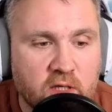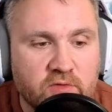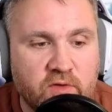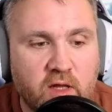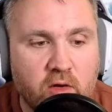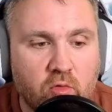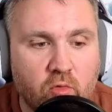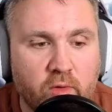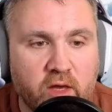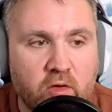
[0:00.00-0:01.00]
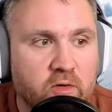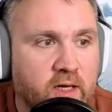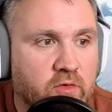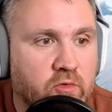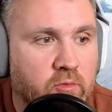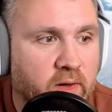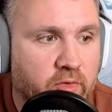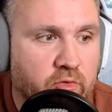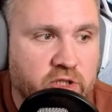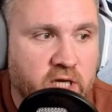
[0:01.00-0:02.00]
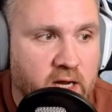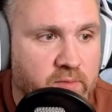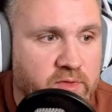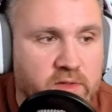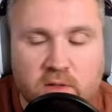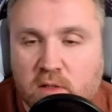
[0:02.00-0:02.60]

video we're gonna talk about the charms.